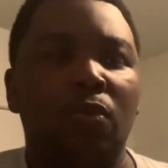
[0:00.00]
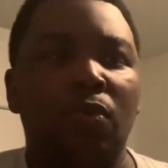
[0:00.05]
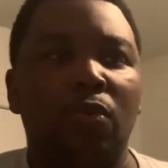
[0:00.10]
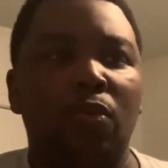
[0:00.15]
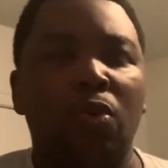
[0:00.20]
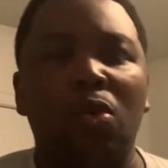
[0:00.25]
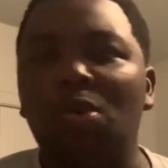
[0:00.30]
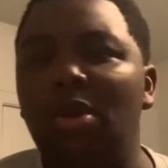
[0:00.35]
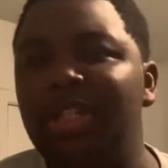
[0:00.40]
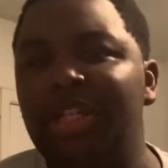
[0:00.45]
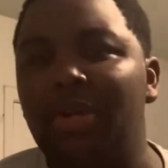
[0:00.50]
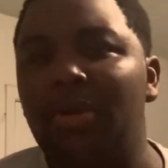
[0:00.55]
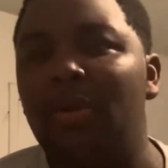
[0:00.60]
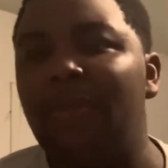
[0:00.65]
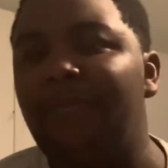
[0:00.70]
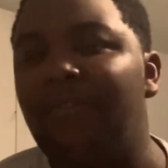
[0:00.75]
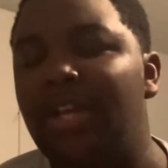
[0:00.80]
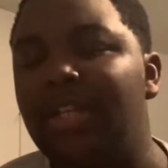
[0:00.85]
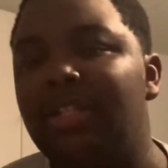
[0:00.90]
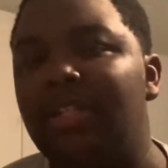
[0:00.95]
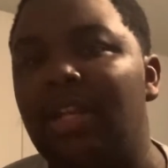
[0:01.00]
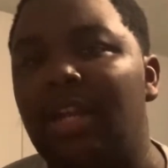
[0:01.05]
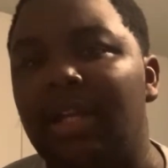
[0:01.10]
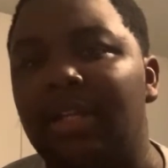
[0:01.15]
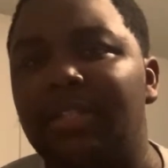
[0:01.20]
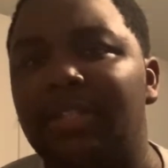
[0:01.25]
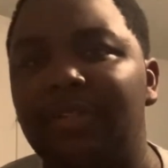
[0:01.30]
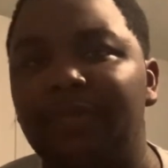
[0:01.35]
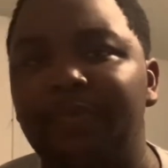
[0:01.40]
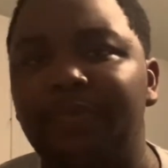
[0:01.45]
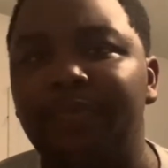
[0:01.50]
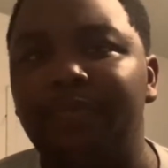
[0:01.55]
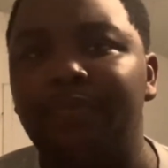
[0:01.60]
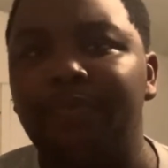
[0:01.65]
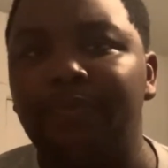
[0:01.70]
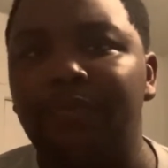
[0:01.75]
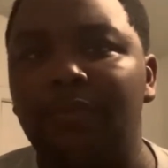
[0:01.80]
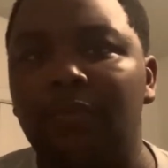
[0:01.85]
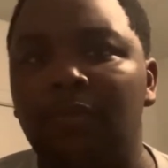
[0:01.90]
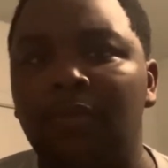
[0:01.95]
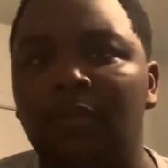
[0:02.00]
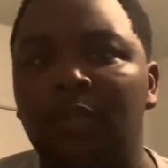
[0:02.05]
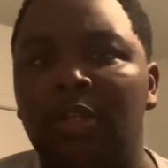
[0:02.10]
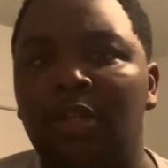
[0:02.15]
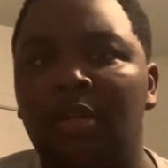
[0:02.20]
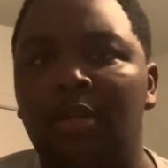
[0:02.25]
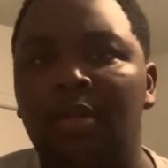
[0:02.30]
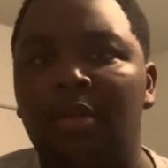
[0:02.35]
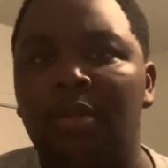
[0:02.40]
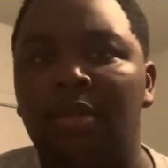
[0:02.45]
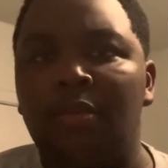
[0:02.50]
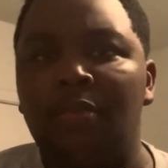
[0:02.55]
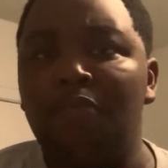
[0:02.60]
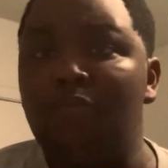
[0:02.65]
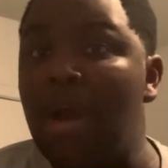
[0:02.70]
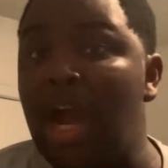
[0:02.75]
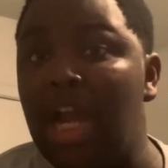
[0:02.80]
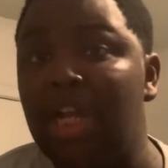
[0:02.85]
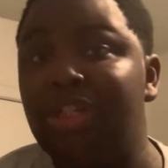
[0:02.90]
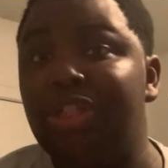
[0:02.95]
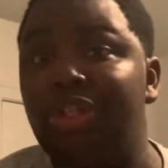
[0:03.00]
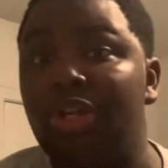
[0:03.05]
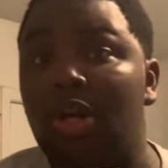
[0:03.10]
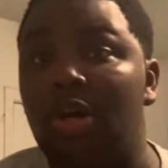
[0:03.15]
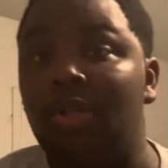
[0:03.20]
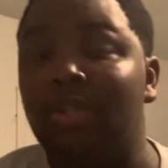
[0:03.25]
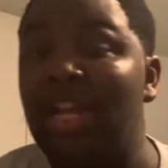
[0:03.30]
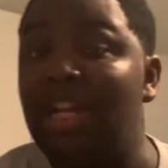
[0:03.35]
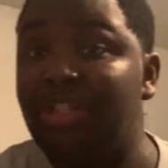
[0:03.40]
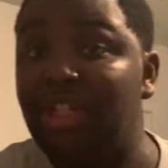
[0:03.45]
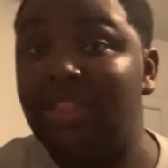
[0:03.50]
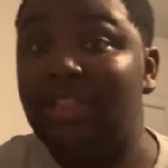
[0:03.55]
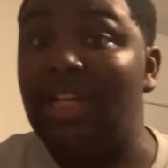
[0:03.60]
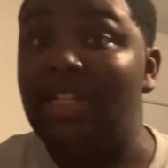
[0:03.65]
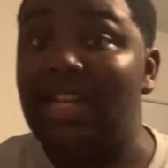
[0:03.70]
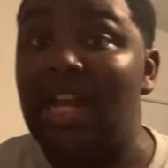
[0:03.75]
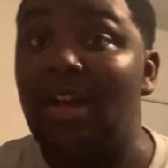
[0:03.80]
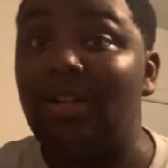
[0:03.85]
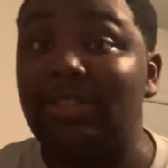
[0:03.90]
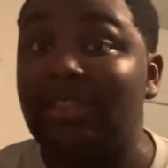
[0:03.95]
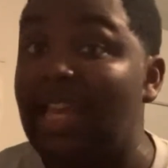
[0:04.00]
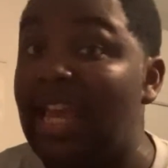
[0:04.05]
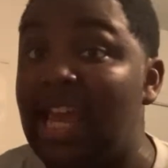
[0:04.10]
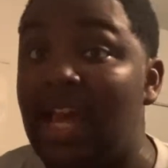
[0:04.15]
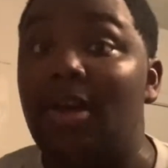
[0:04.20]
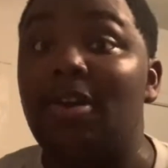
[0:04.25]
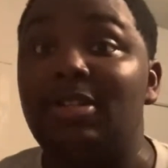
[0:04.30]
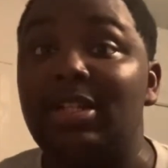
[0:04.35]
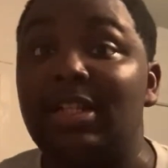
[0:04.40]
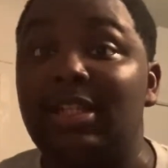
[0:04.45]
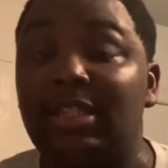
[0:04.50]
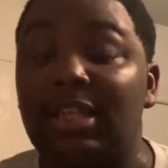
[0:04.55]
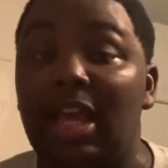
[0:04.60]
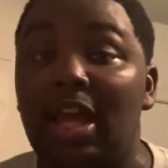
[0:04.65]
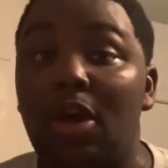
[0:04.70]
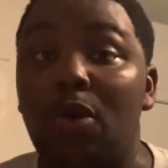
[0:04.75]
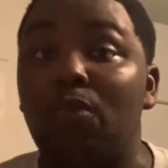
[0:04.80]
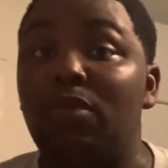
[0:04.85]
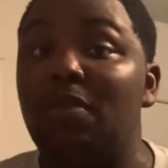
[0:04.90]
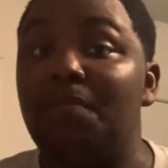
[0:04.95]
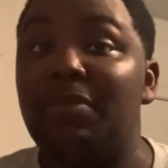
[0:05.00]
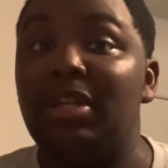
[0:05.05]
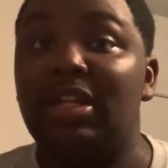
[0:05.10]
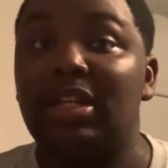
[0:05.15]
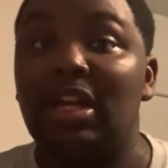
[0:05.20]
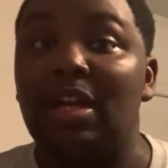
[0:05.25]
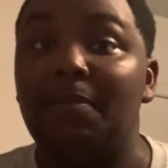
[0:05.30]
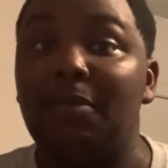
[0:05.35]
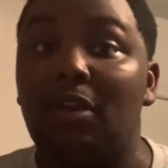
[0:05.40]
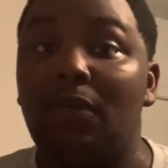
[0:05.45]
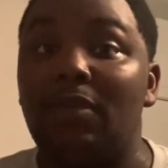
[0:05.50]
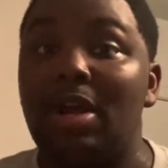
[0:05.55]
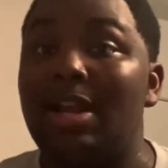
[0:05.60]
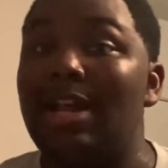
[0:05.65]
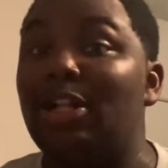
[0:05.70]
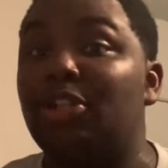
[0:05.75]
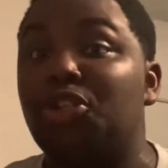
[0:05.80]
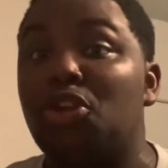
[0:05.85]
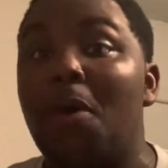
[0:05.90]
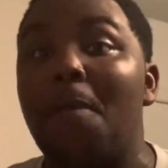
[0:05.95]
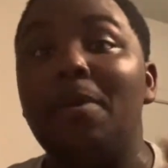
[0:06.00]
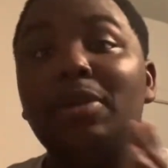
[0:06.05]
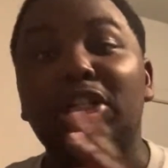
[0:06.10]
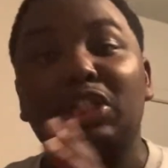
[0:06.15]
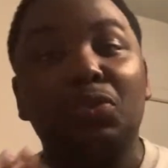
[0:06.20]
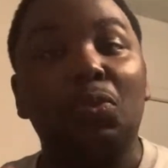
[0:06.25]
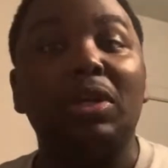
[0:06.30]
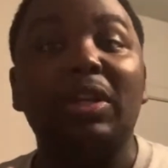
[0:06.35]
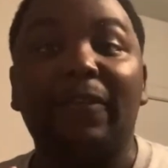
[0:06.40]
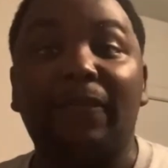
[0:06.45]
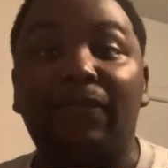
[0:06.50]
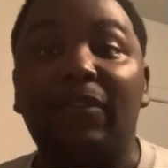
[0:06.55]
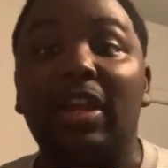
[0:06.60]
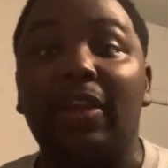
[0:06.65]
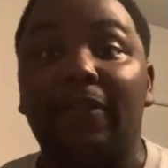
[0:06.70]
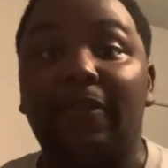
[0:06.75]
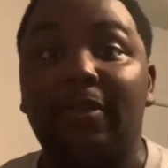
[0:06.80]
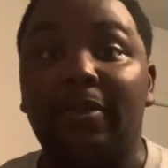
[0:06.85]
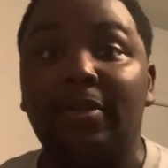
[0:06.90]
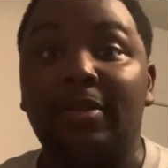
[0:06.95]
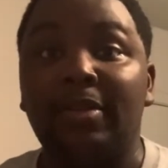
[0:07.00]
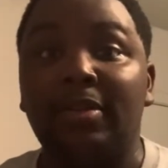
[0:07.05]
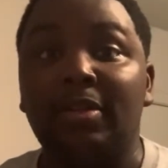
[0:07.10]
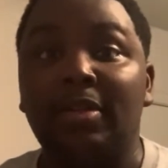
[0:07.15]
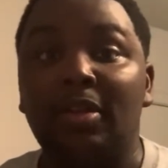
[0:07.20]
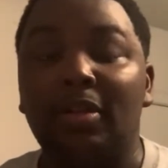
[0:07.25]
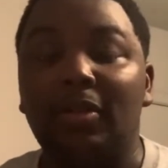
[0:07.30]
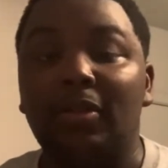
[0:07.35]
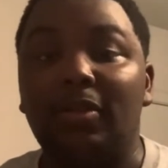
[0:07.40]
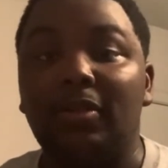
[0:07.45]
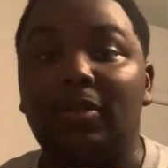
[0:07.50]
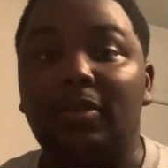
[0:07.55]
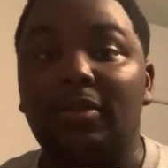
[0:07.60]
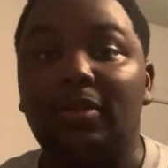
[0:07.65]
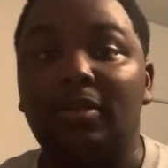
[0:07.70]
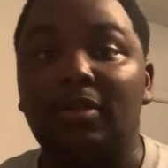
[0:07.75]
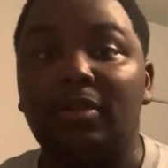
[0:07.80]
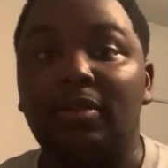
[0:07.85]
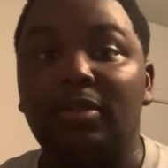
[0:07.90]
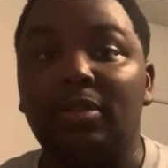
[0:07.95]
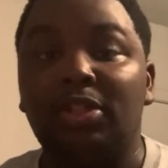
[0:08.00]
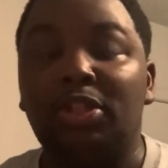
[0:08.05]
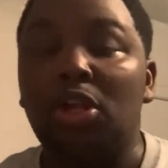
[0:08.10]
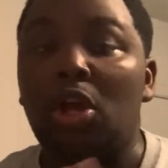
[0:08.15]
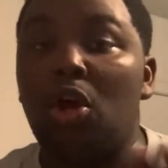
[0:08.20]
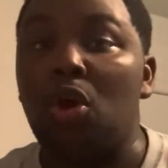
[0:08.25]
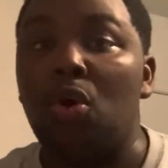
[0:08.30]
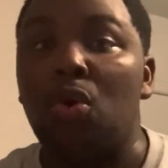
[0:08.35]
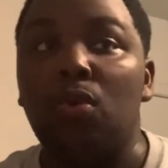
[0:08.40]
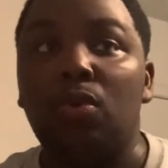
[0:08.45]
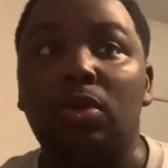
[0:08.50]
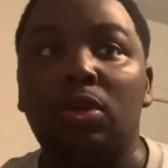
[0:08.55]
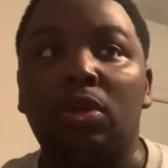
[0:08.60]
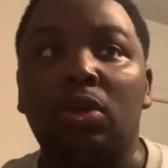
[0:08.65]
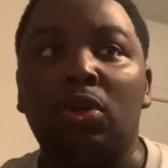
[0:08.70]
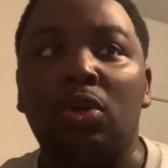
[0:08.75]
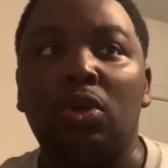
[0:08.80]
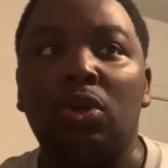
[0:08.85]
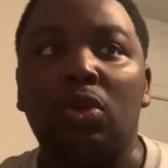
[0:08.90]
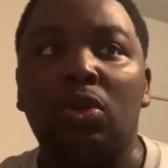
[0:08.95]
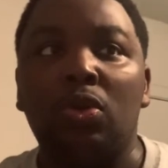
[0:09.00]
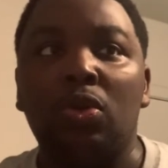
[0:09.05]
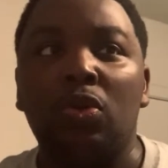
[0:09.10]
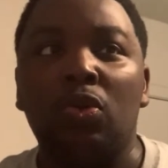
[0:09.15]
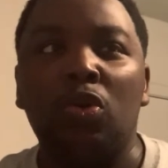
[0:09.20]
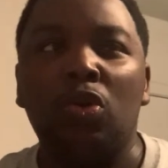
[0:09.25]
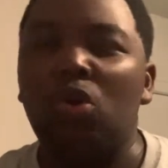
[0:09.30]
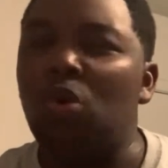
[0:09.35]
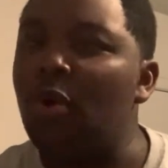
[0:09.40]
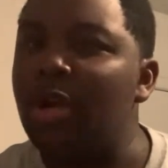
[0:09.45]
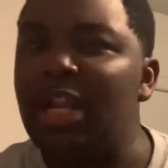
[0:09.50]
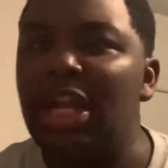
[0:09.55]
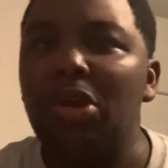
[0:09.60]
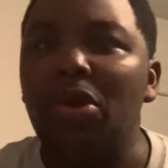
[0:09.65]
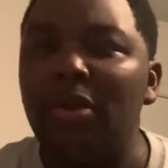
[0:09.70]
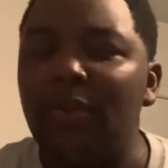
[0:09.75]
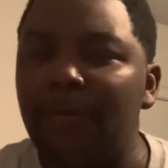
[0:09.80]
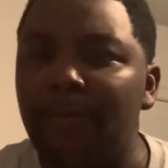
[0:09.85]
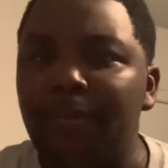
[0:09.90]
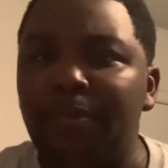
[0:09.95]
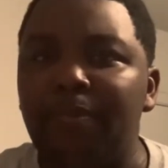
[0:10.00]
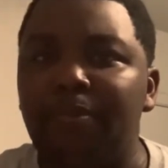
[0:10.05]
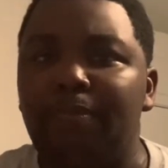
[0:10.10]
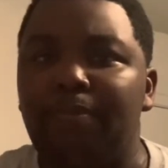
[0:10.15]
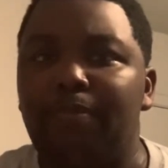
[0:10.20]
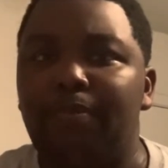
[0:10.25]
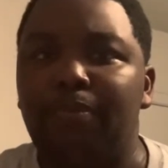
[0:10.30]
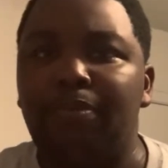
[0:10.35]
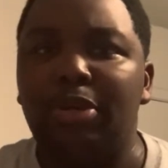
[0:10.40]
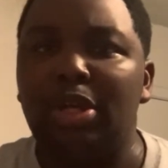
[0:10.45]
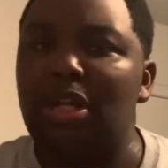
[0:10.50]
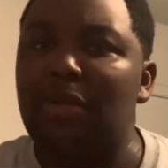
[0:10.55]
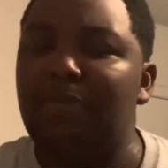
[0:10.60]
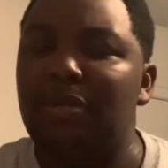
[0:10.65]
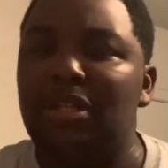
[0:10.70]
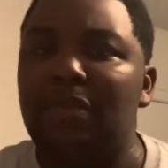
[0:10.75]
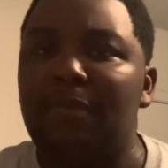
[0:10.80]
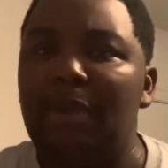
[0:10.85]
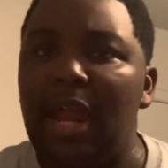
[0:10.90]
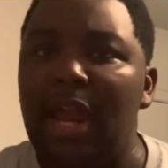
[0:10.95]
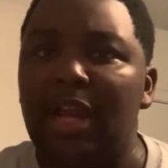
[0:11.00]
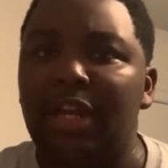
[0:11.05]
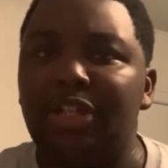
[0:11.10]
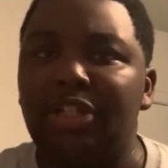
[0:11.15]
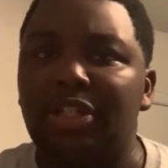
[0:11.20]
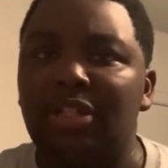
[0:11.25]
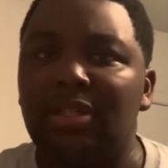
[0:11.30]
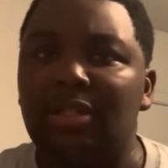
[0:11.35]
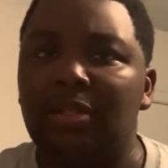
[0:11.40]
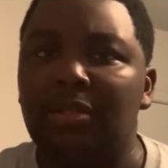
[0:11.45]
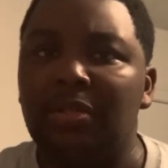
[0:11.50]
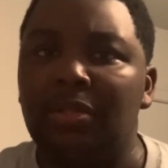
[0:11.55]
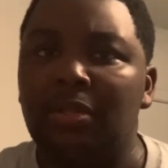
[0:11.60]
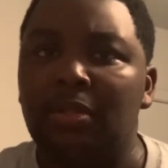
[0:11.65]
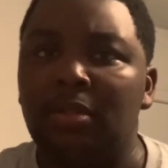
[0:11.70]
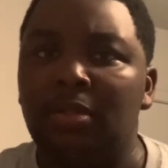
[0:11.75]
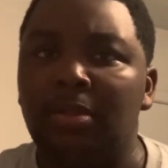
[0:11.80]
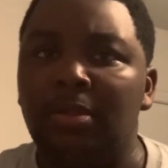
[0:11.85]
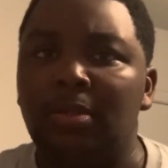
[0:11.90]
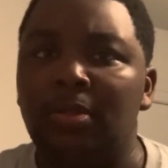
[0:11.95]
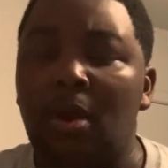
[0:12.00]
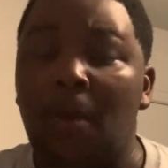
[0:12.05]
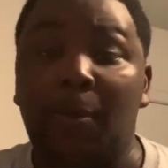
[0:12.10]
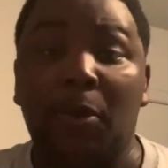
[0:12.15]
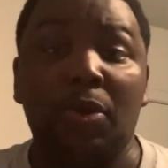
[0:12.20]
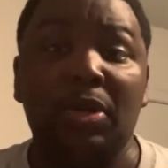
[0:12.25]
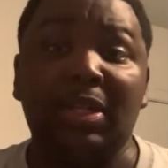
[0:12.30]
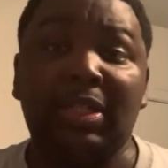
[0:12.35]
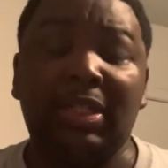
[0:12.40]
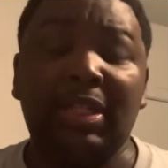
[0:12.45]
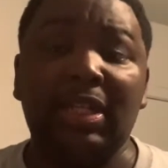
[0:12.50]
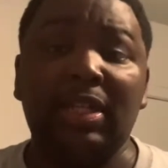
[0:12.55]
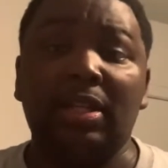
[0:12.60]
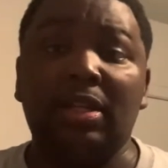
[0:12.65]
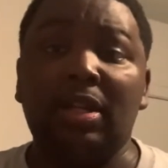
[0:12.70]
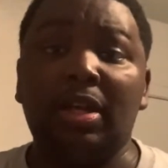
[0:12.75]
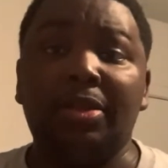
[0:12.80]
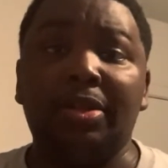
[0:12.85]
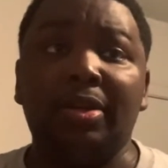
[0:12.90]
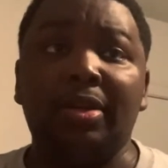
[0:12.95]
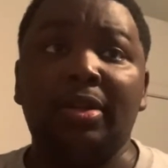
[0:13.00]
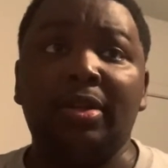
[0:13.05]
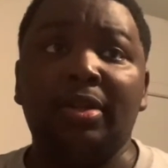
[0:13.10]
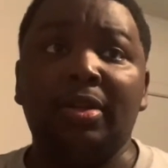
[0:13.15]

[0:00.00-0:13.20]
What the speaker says: who is he gonna face next? Mind y'all, they just announced that Hell in a Cell will be coming around October the 25th. So, who are they gonna put up in the match? Are we gonna see another,